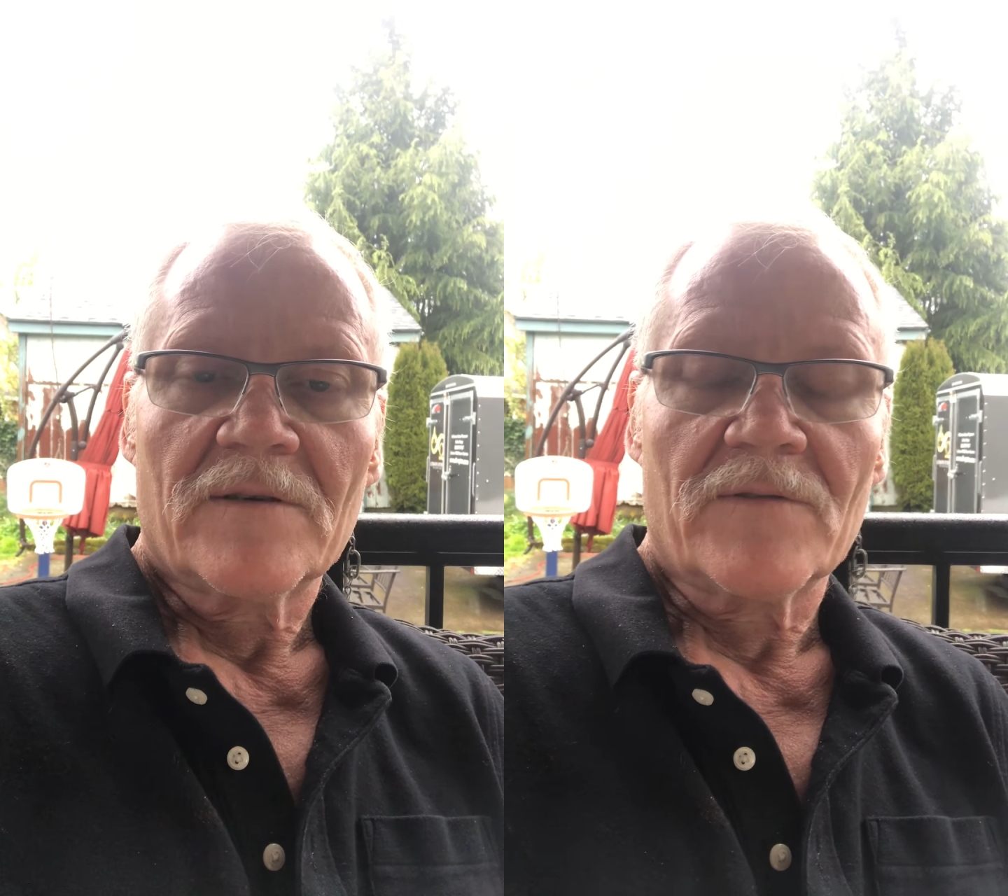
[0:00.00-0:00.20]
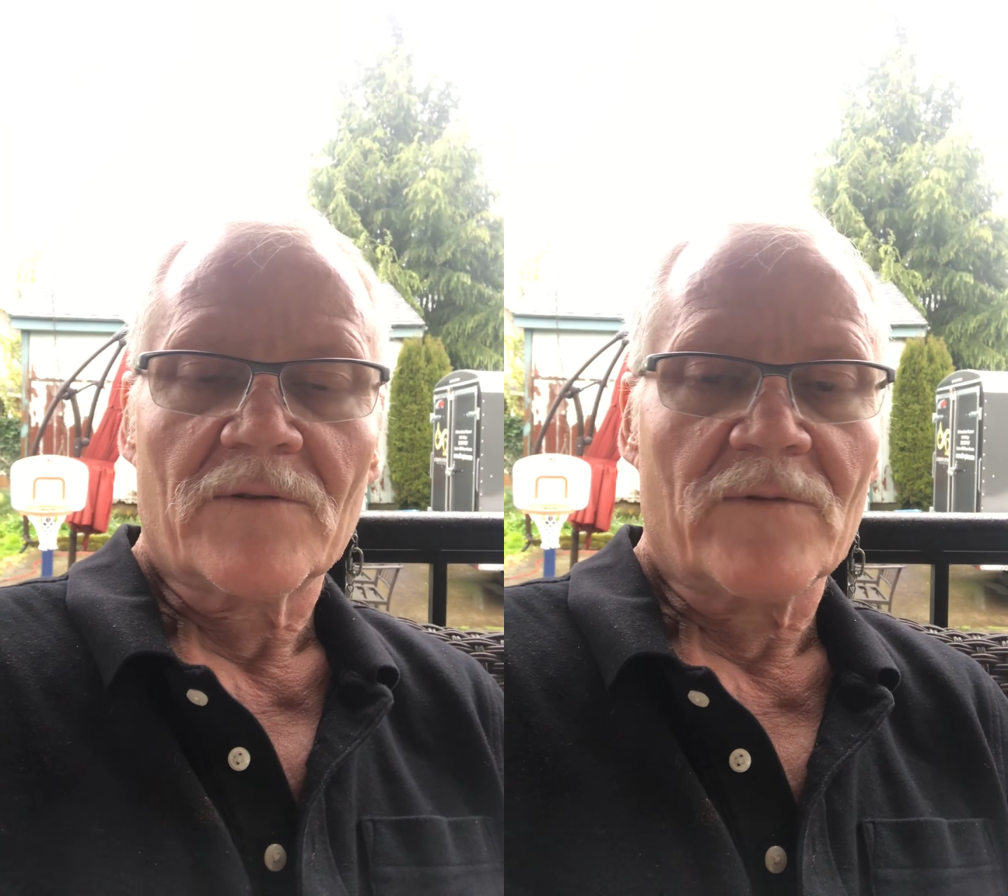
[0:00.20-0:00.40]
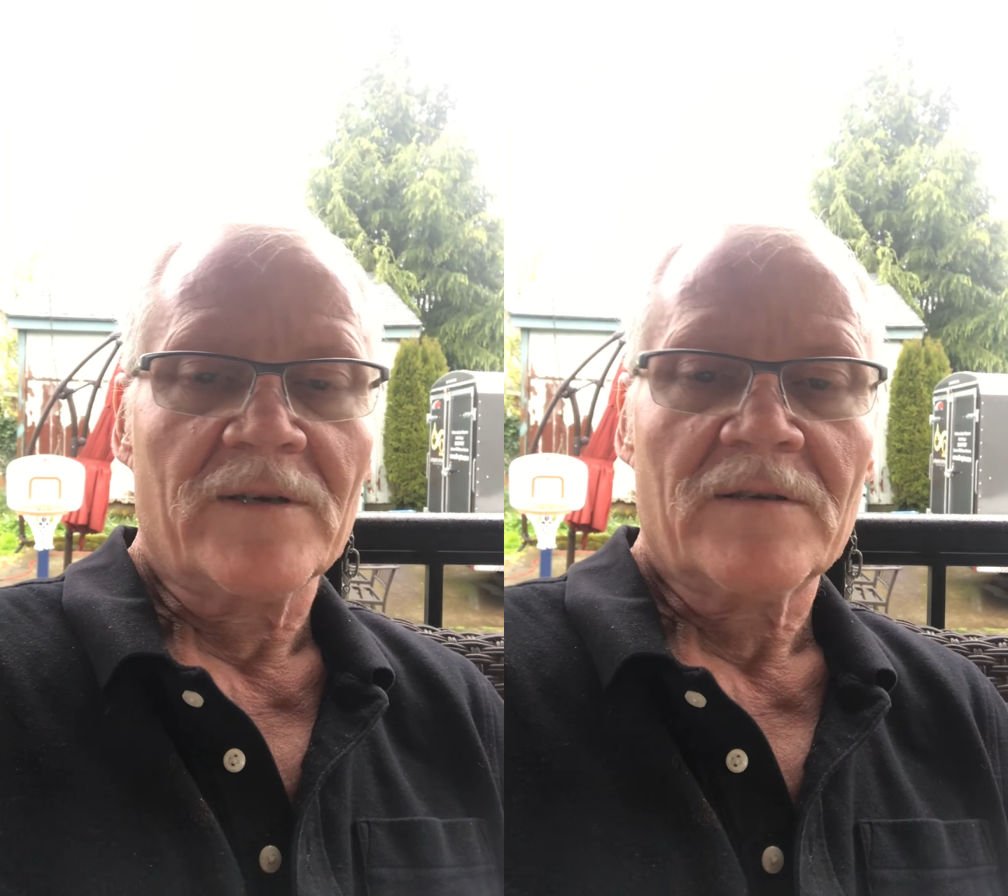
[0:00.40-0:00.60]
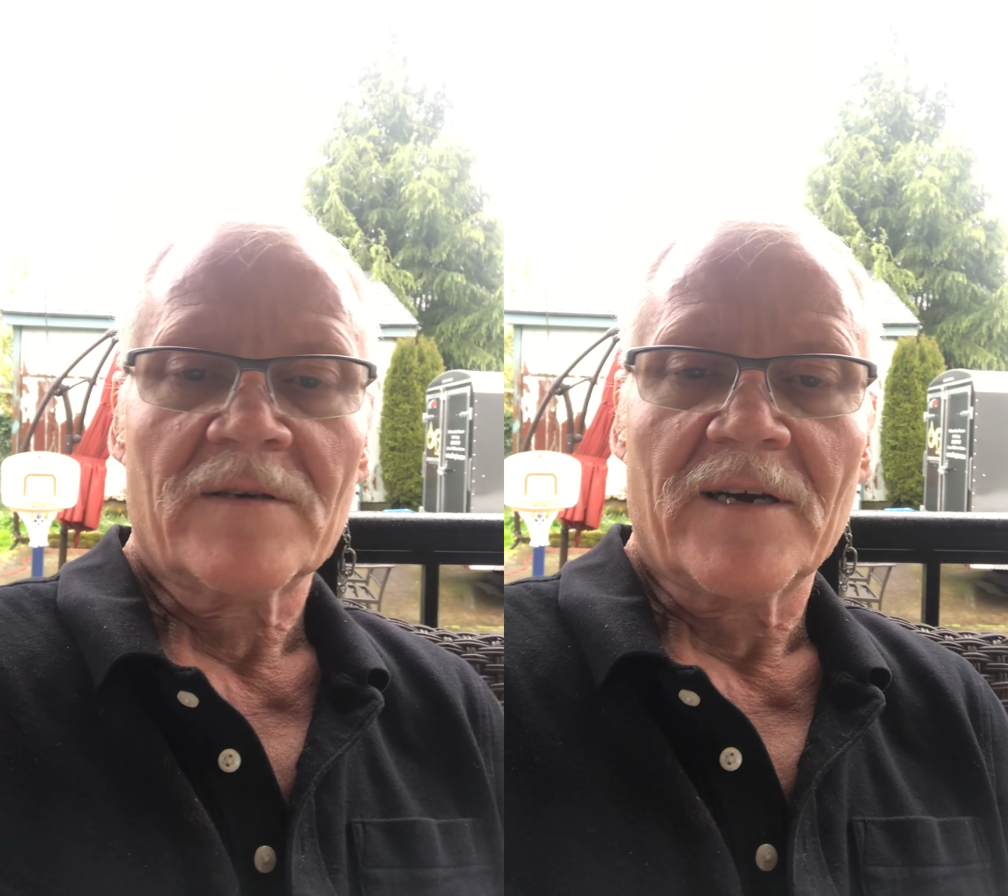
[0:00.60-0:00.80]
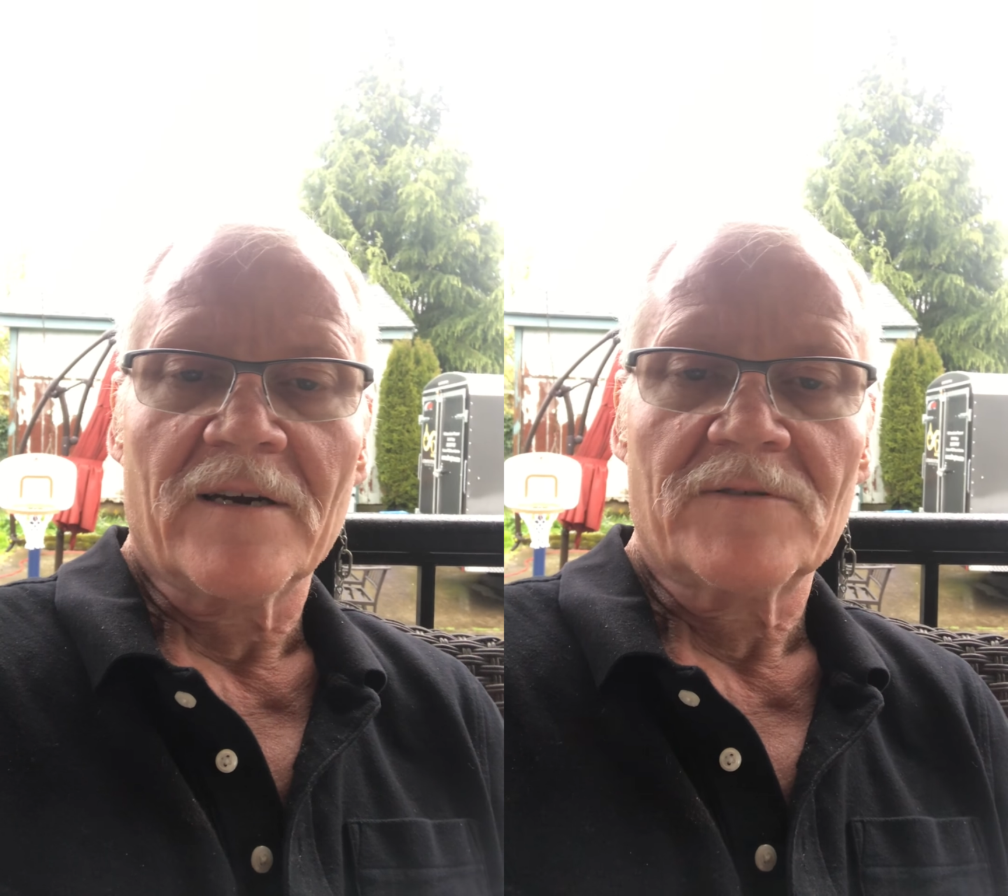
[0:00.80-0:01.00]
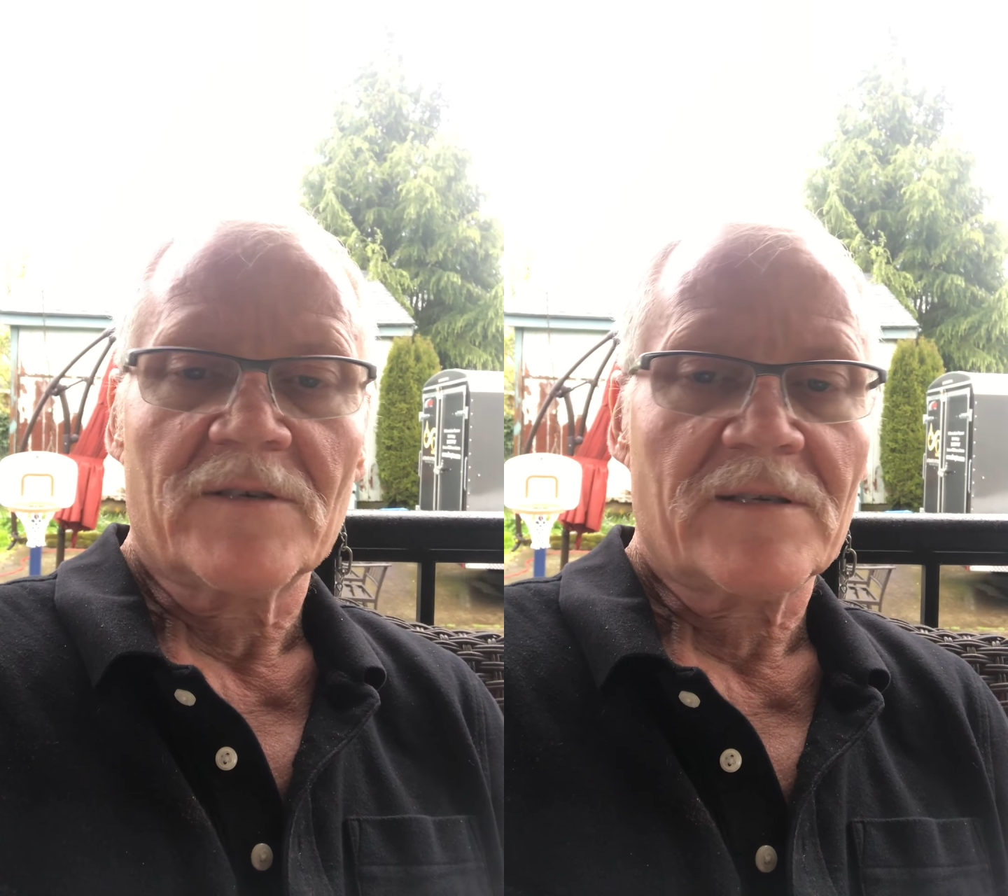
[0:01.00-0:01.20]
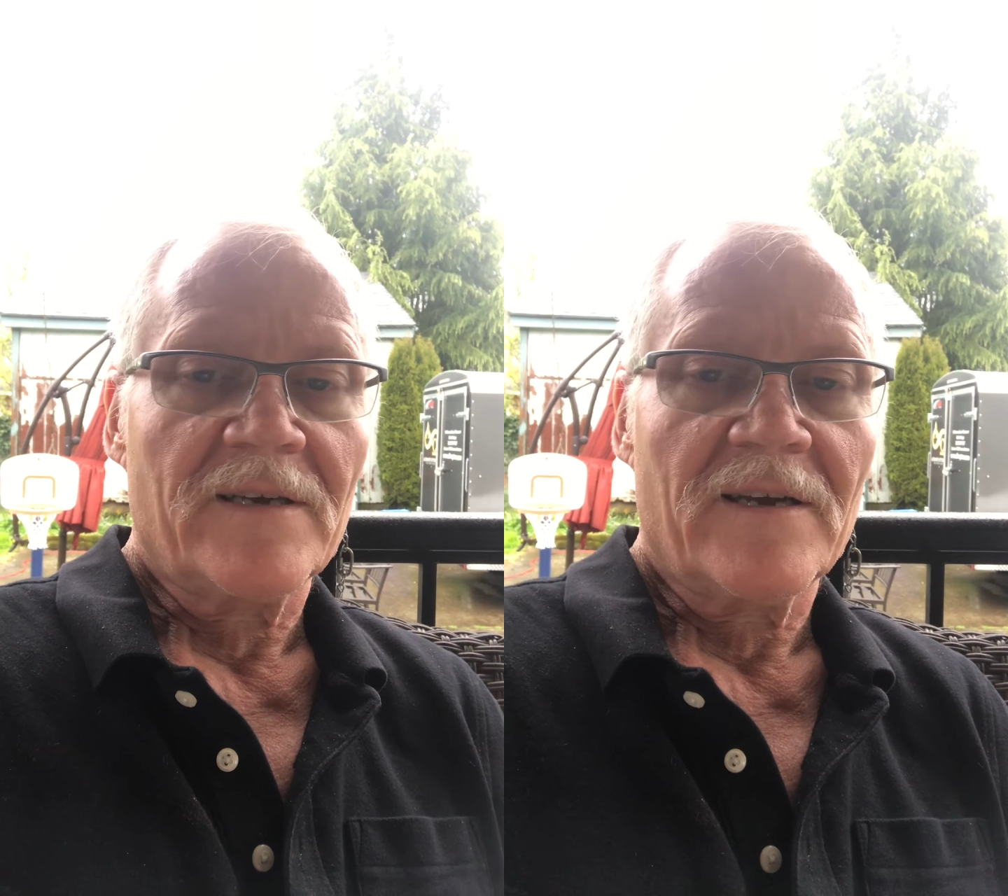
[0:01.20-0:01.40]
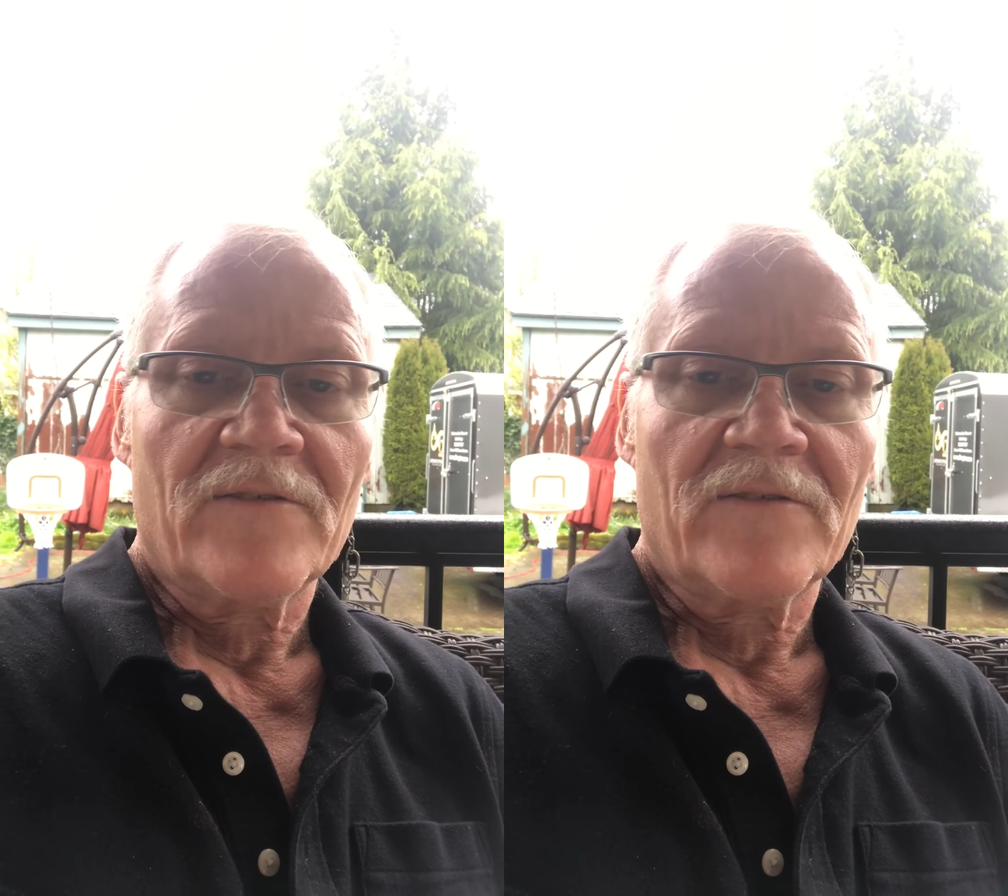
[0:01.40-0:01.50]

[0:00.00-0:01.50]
of the rent and care, just like